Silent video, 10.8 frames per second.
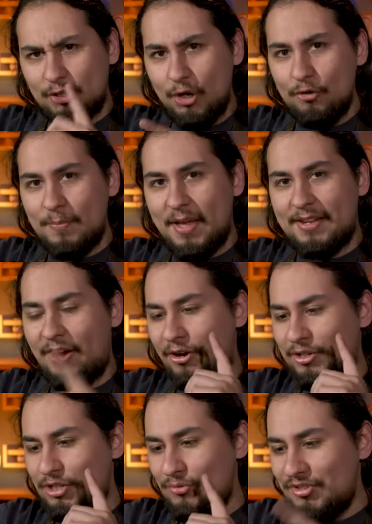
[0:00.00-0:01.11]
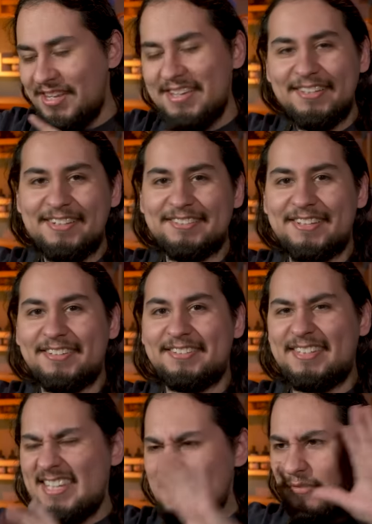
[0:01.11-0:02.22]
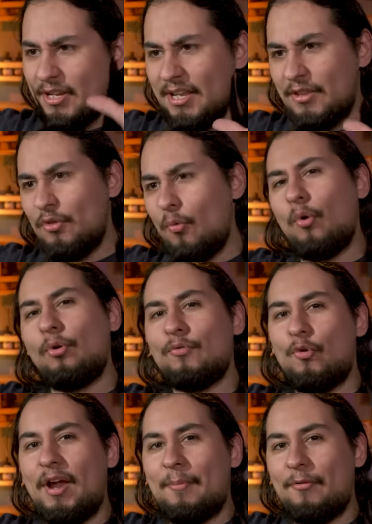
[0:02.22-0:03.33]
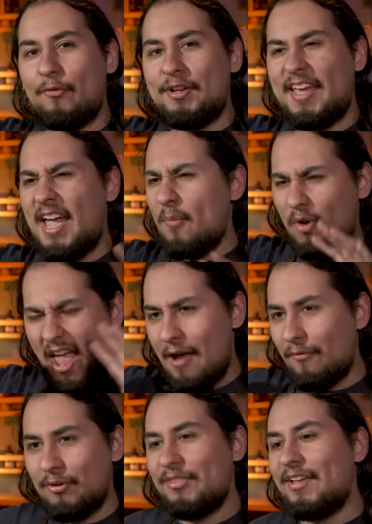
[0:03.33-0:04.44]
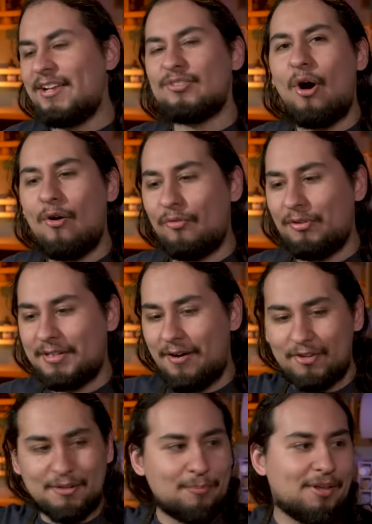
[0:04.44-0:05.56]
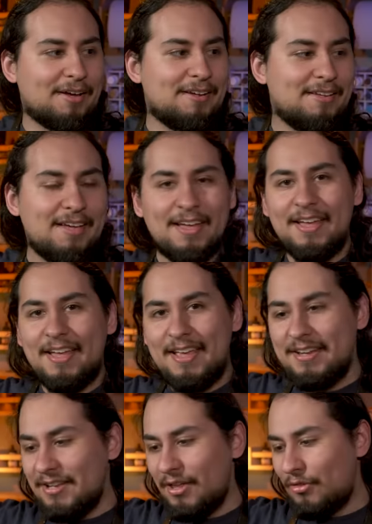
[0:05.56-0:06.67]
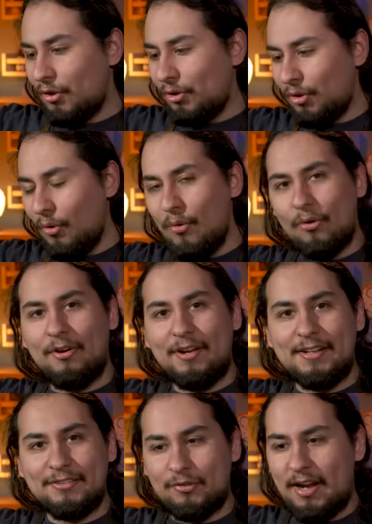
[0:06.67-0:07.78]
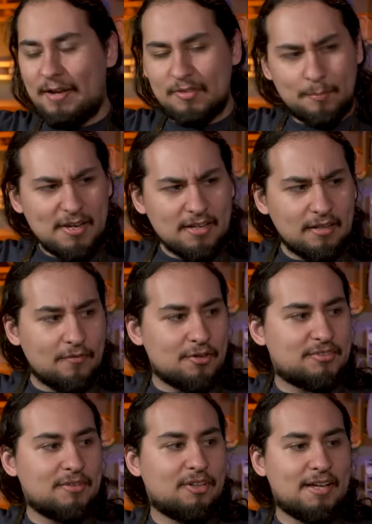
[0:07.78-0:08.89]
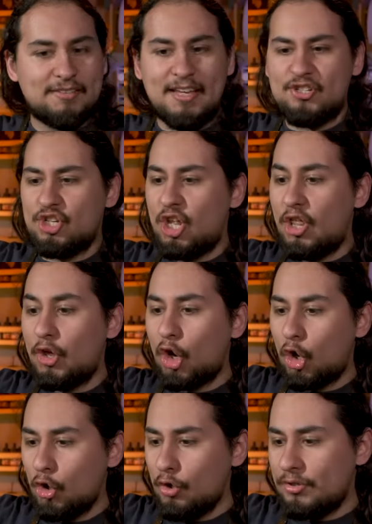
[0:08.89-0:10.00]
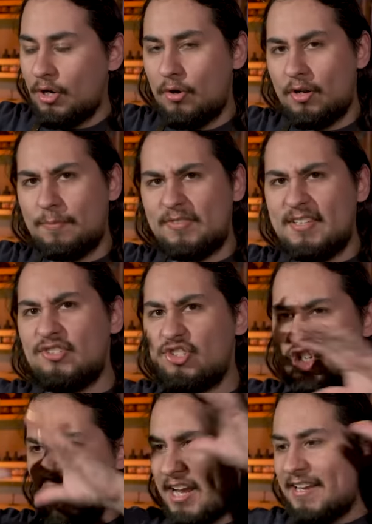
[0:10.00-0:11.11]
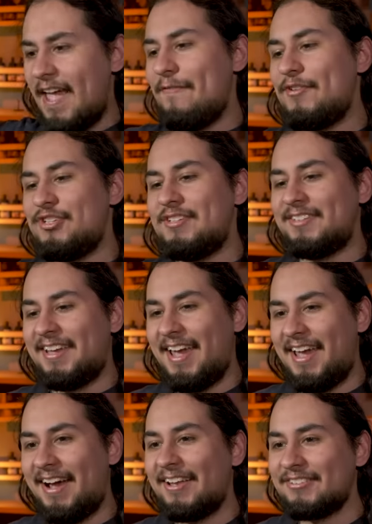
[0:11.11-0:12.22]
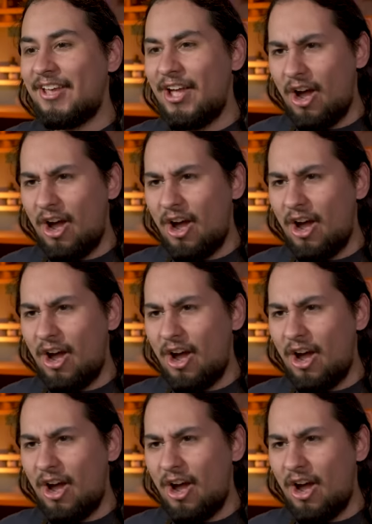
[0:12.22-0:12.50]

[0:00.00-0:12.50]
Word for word: The Goatmen are uniquely disgusting, even in the world of Warhammer 40k where everything is awful and covered in blood. In the lore, it describes the pinnacle of their civilization, the Her totems, these giant effigies to chaos,